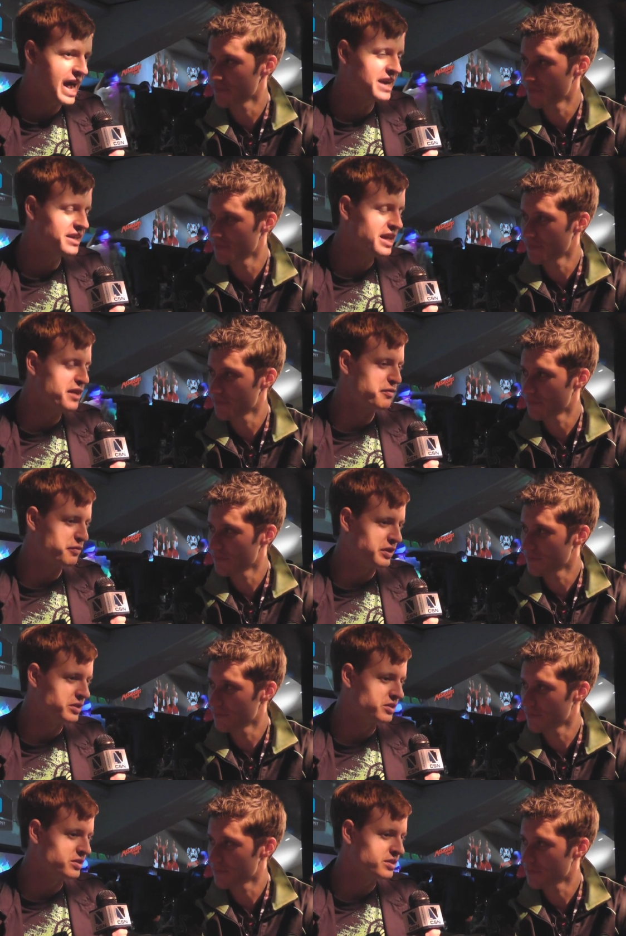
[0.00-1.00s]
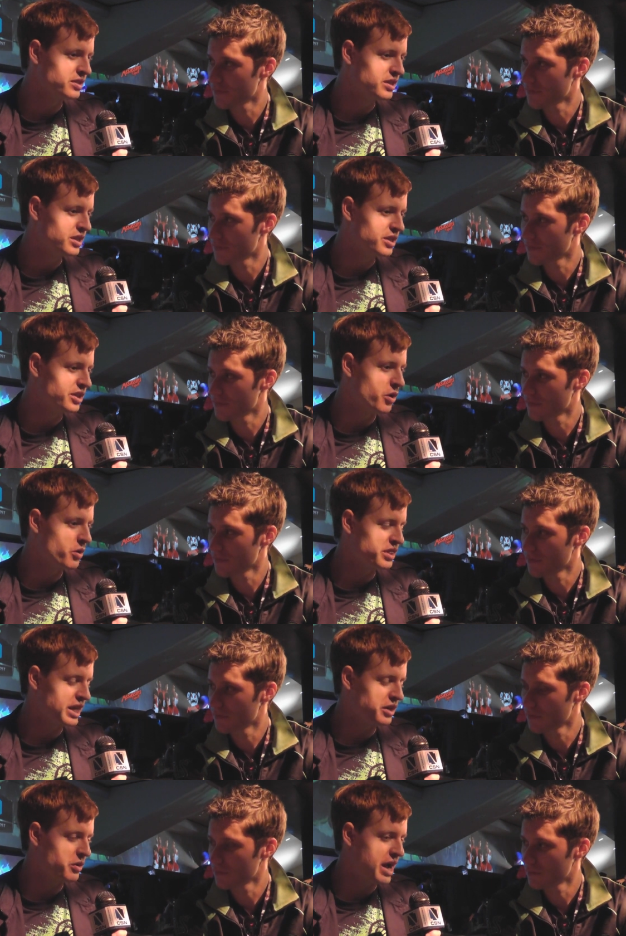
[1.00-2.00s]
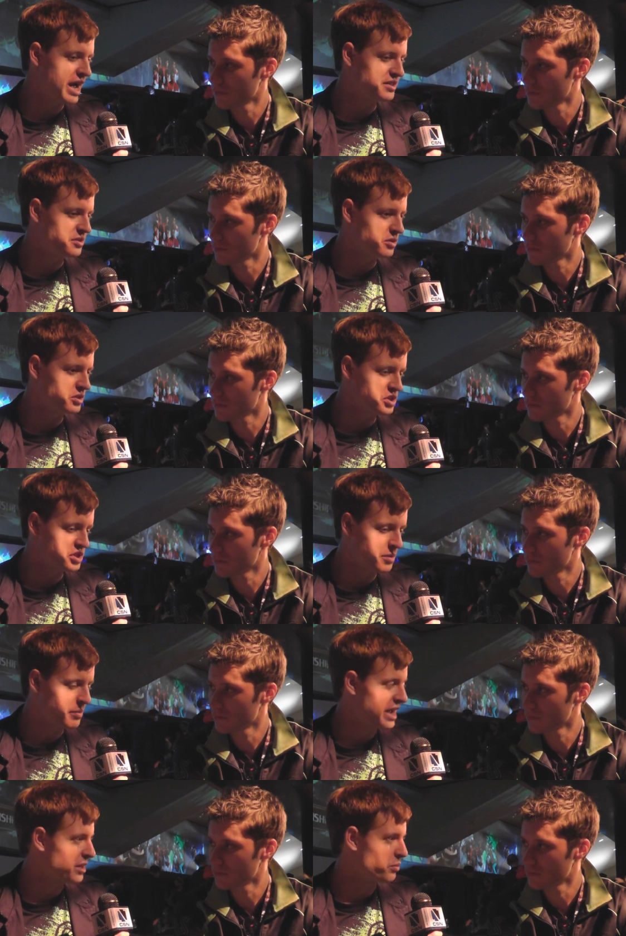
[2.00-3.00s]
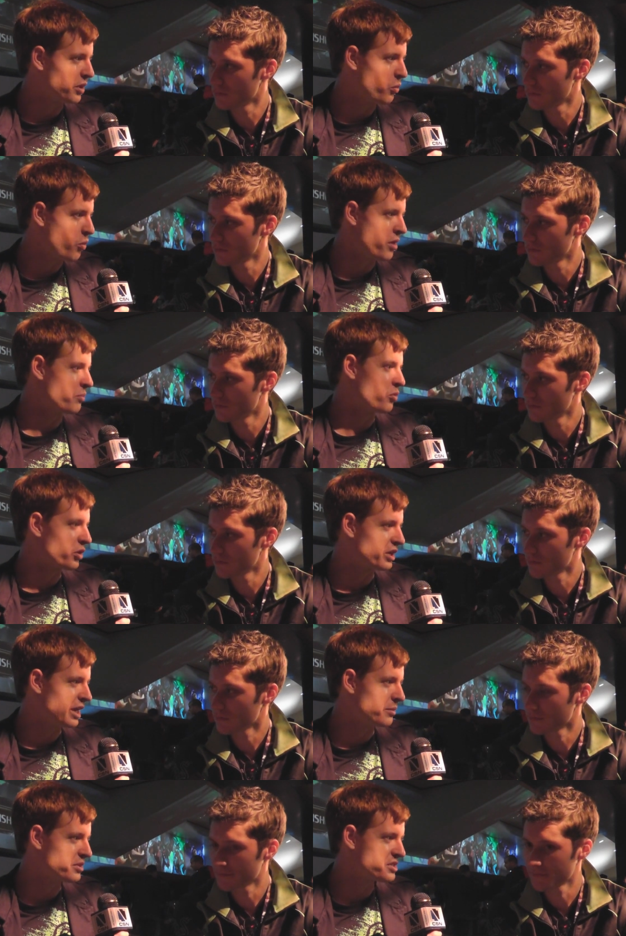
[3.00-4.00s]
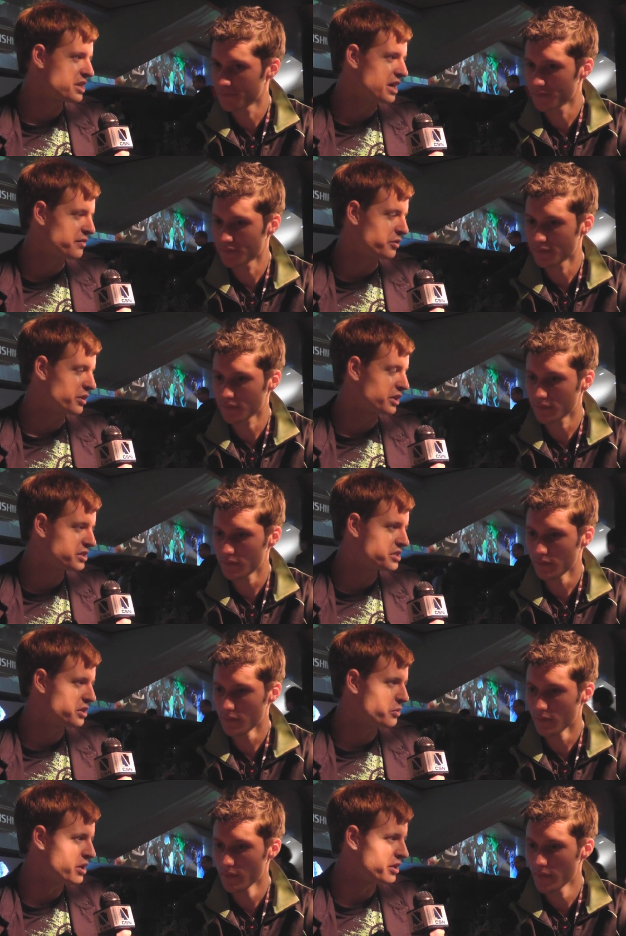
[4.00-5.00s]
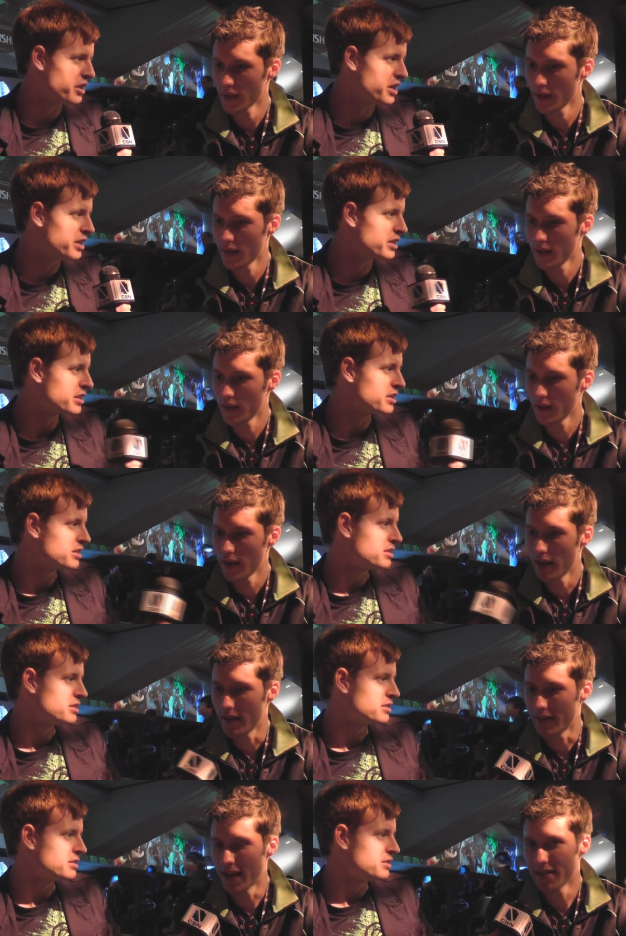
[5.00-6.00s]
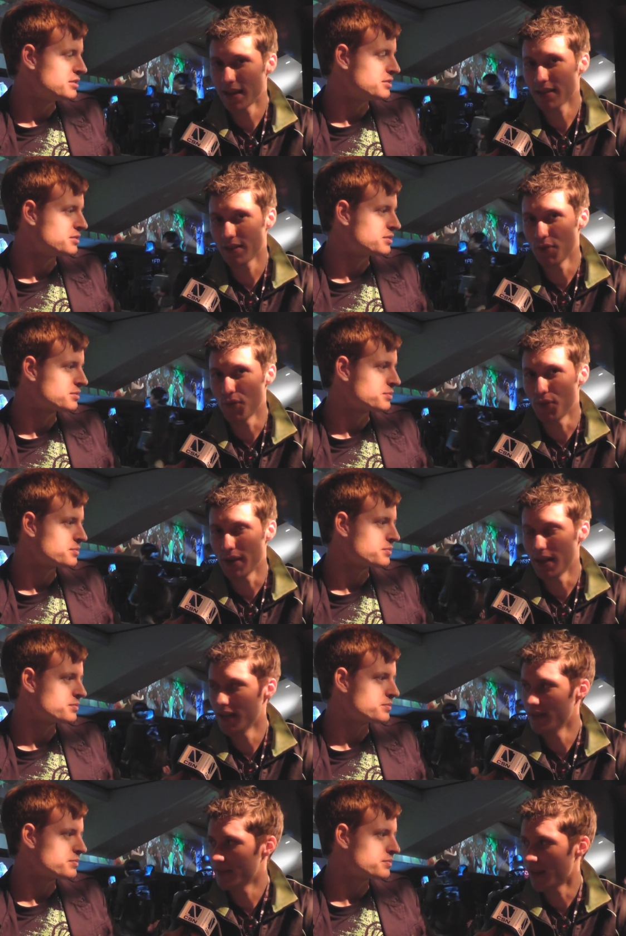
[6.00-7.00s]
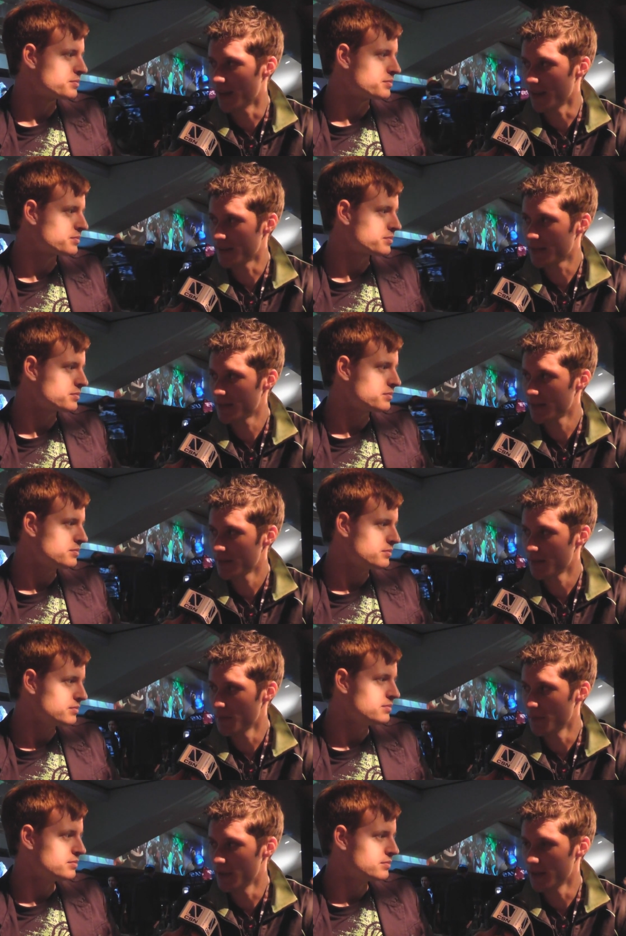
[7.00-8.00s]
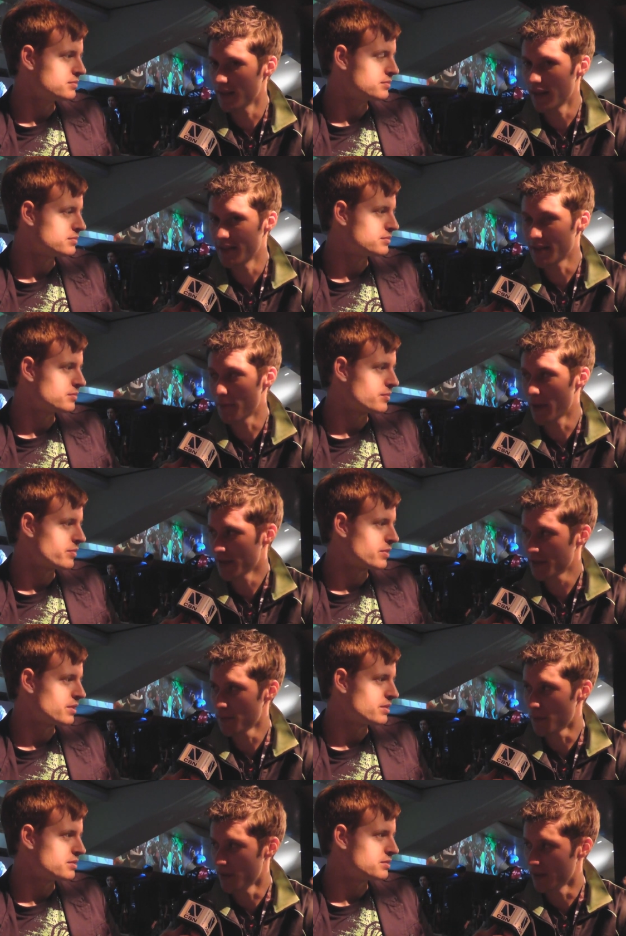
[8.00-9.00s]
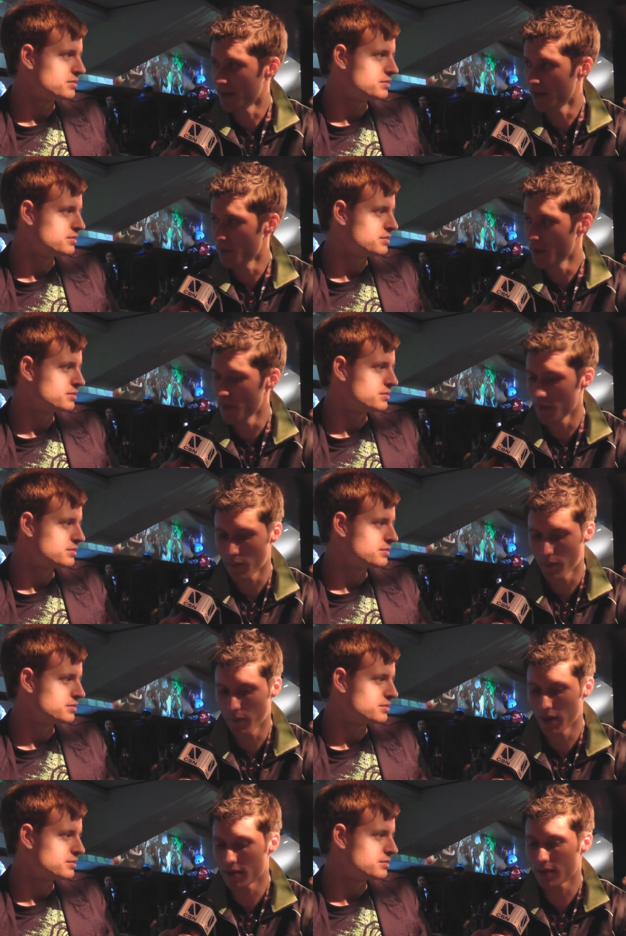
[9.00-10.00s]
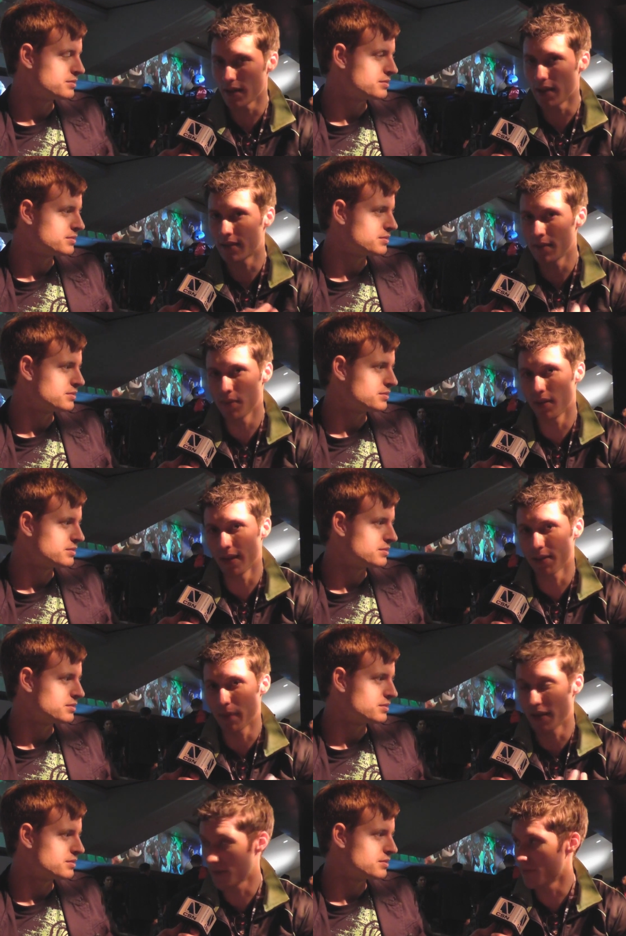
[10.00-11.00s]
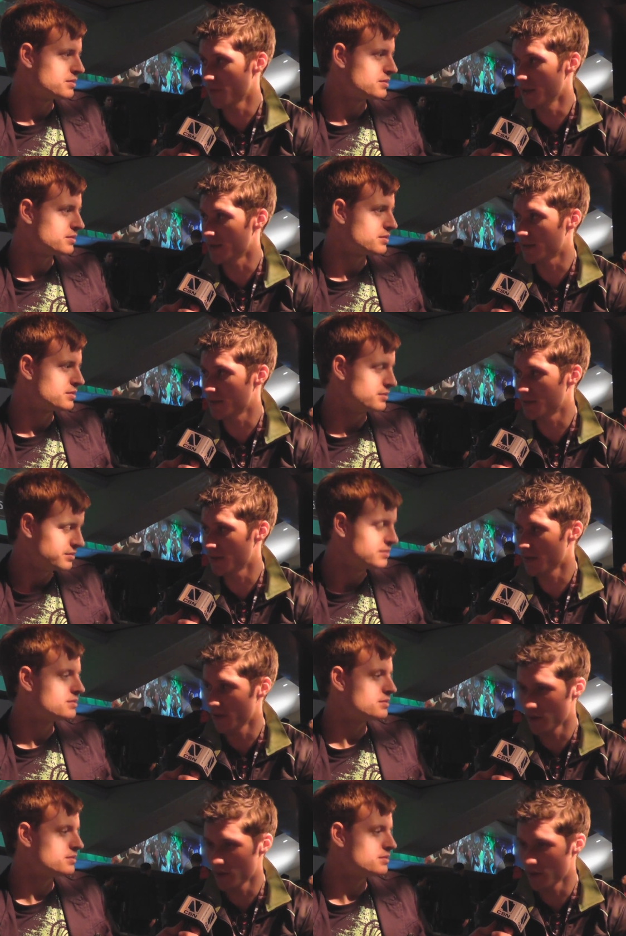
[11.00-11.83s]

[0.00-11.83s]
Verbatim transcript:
Speaker 1: how did that feel, knowing that you had to just come back and play one more game to decide if you're going to continue on or not?
Speaker 2: That is actually really intense. When it's a best of one, like we we're a team that likes best of threes because you,